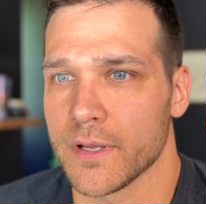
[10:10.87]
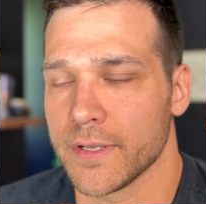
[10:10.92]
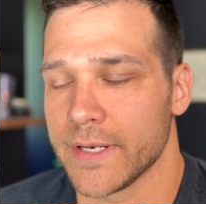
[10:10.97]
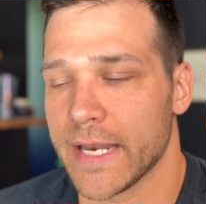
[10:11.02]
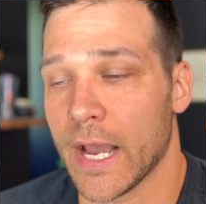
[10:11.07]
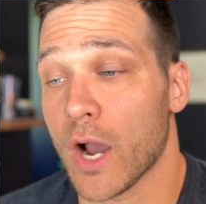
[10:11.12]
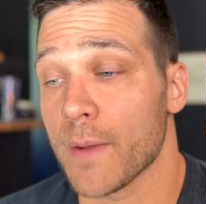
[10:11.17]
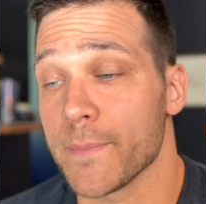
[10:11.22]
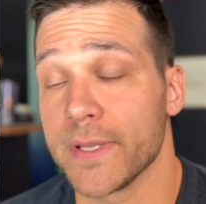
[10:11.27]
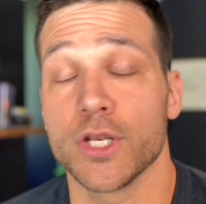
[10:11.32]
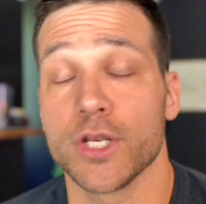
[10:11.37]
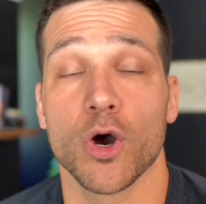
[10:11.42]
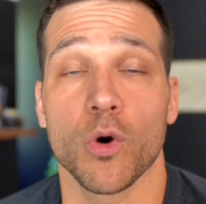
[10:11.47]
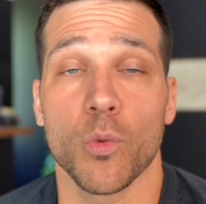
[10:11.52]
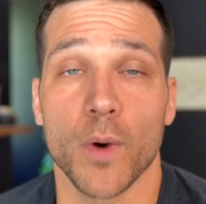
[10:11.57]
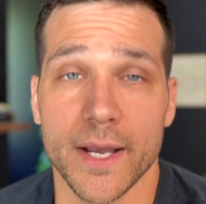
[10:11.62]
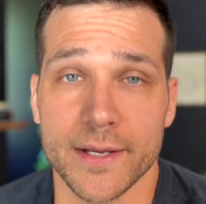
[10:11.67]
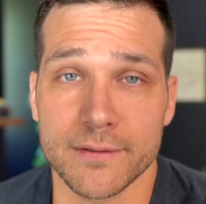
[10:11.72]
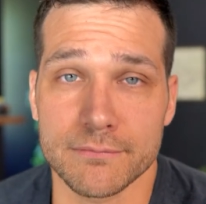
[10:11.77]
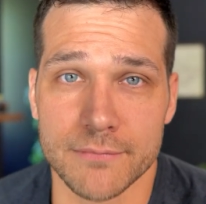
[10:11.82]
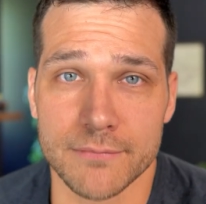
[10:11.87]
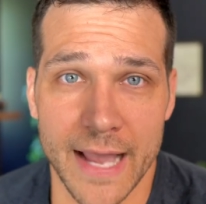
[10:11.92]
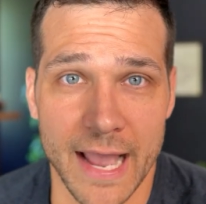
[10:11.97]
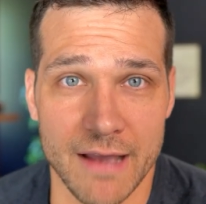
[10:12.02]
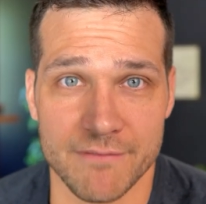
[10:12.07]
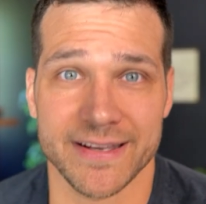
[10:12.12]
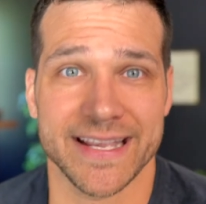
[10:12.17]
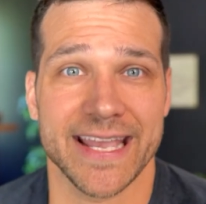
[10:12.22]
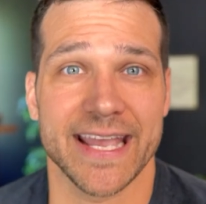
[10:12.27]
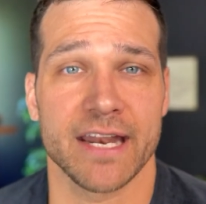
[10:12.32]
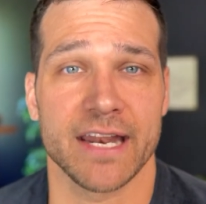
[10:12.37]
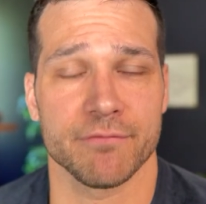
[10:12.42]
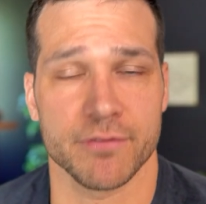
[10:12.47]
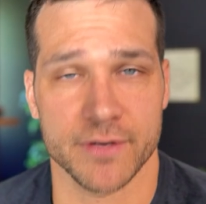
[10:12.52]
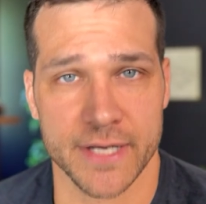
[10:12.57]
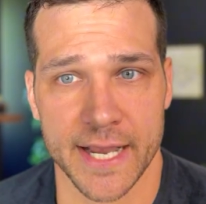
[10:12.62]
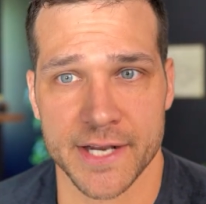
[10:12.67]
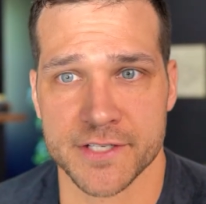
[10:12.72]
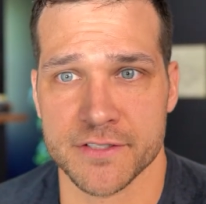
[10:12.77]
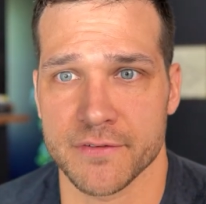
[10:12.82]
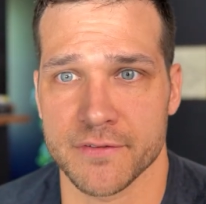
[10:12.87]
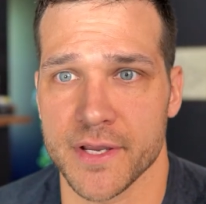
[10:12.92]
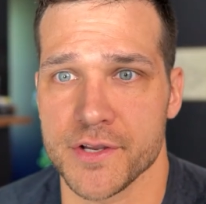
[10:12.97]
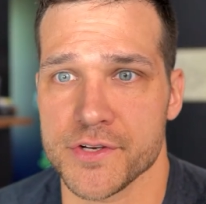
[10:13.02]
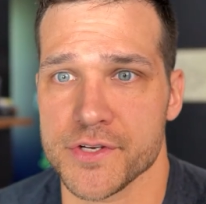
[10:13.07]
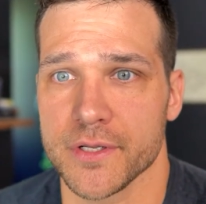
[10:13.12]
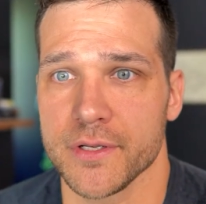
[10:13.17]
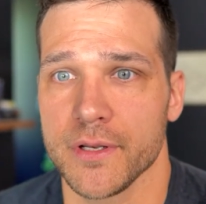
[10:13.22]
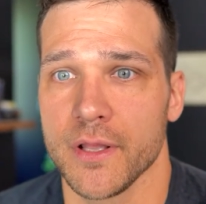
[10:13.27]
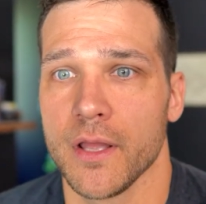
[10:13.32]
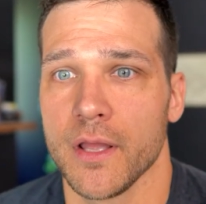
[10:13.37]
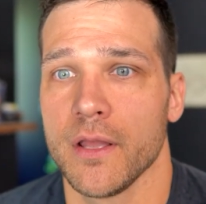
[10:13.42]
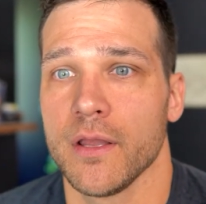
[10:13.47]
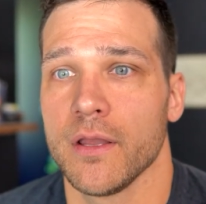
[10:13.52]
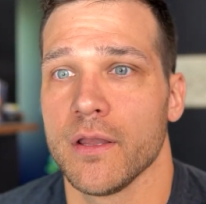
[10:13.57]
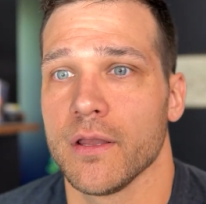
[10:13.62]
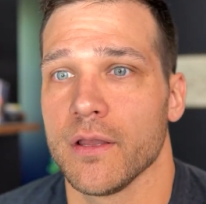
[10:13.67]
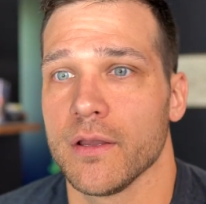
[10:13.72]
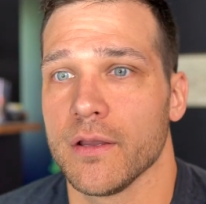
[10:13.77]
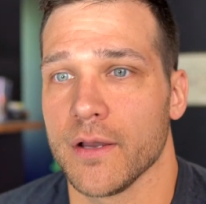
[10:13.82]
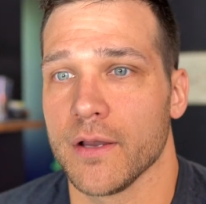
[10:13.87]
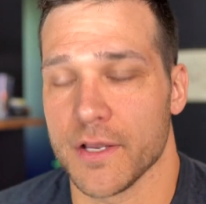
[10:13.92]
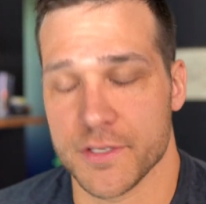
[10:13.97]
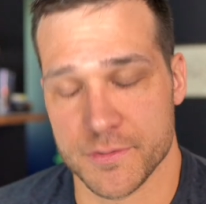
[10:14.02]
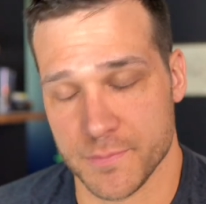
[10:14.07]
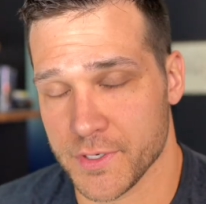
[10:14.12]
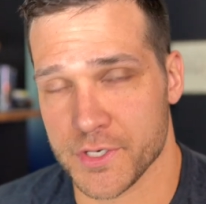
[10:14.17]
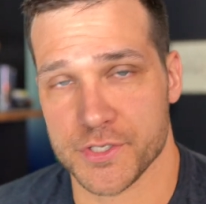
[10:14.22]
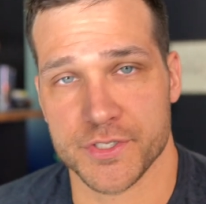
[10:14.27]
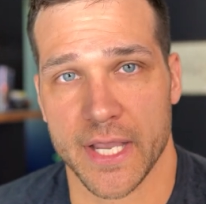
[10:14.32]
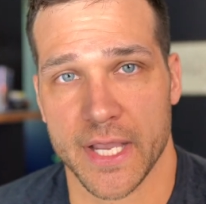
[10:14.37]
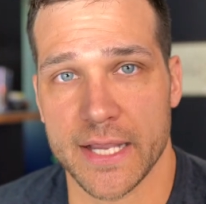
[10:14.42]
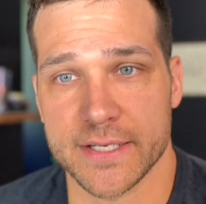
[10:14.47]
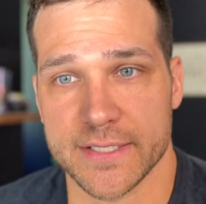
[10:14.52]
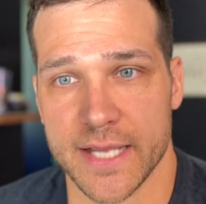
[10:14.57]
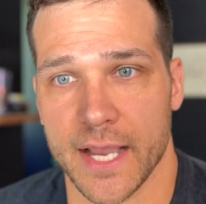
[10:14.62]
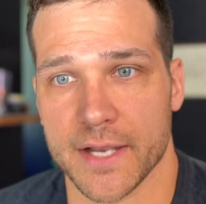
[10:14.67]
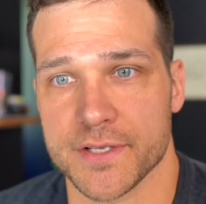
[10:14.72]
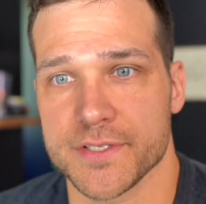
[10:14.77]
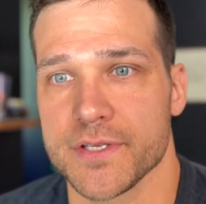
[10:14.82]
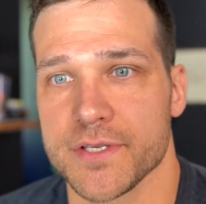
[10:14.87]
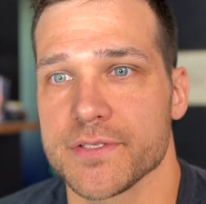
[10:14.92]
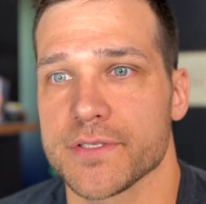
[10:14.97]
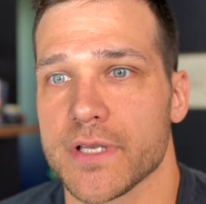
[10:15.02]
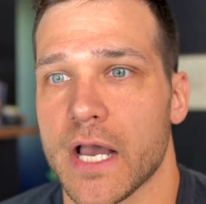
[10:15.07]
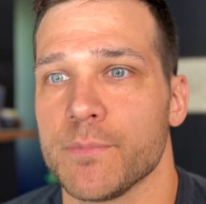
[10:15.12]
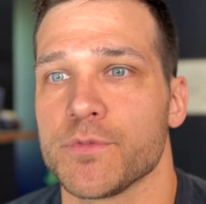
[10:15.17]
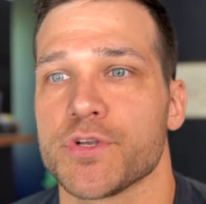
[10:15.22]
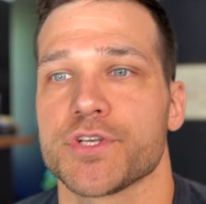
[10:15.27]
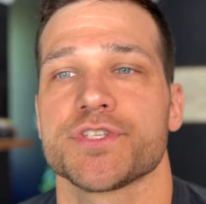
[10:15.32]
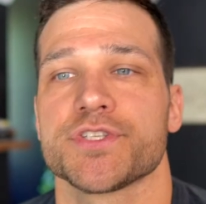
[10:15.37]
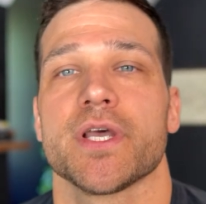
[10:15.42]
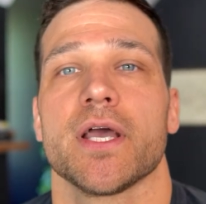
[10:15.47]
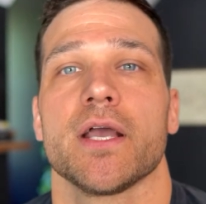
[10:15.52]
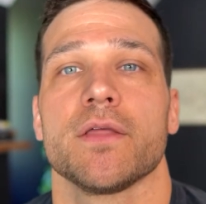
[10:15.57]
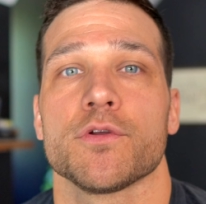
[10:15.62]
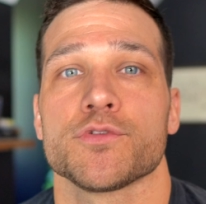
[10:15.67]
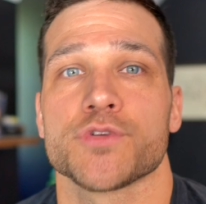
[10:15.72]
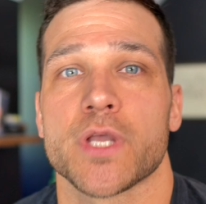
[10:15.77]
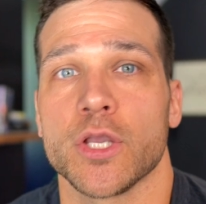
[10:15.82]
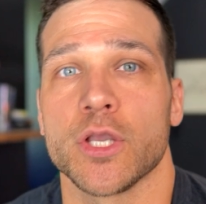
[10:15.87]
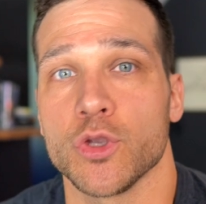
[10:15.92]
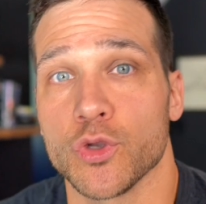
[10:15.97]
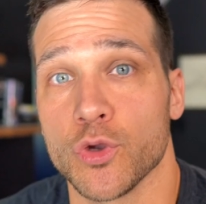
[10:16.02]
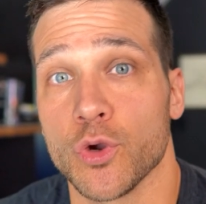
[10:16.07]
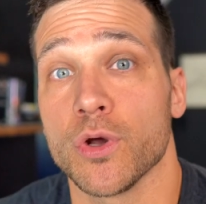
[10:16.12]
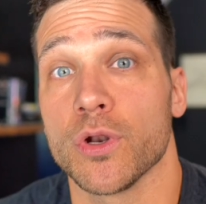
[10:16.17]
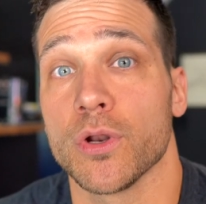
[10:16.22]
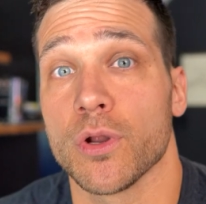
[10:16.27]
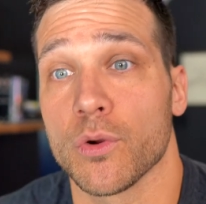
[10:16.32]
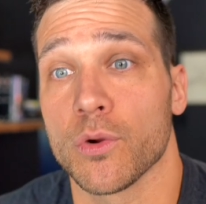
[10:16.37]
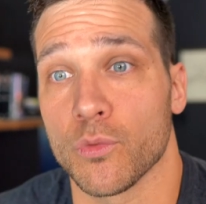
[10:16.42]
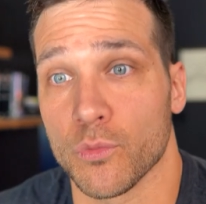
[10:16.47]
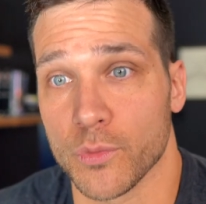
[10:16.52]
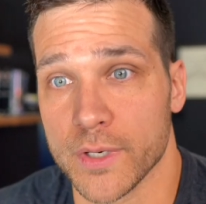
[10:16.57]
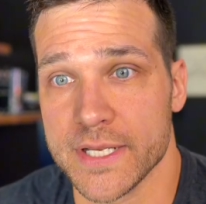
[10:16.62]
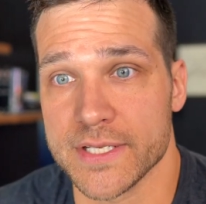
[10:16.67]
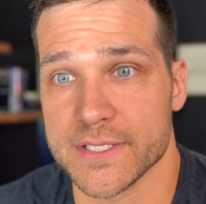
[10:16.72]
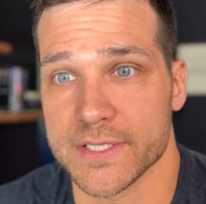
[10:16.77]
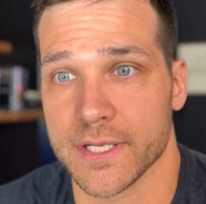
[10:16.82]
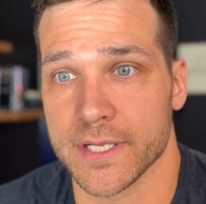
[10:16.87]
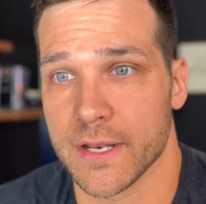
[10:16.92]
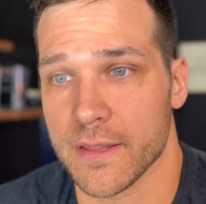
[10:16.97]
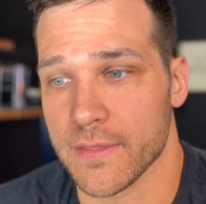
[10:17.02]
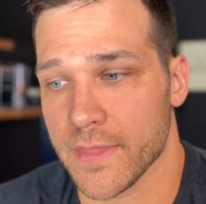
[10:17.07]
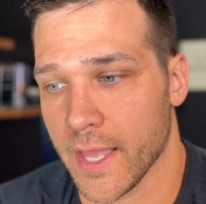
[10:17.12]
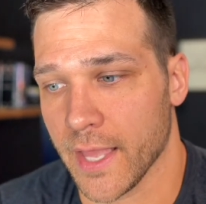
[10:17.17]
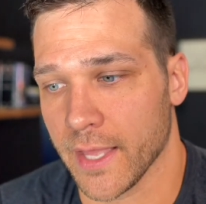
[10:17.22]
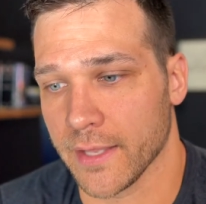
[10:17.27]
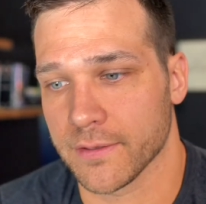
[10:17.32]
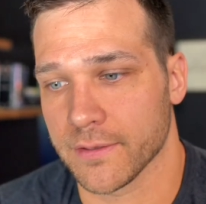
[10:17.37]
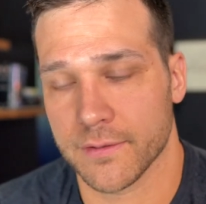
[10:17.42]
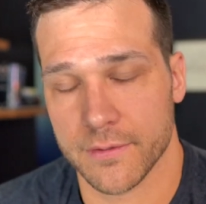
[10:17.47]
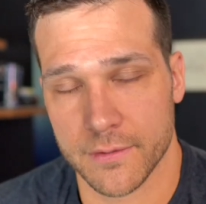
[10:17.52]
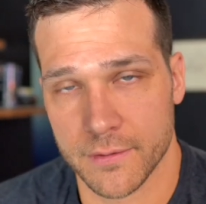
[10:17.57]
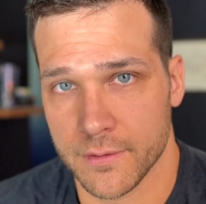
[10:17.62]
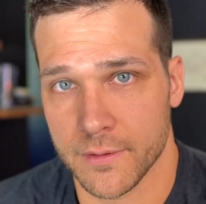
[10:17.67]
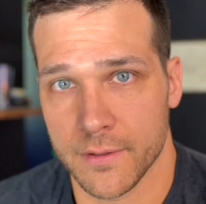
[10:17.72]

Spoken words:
Now, I'm in no way advocating for tax evasion as much as I hate taxes. I'm just saying there's a good reason that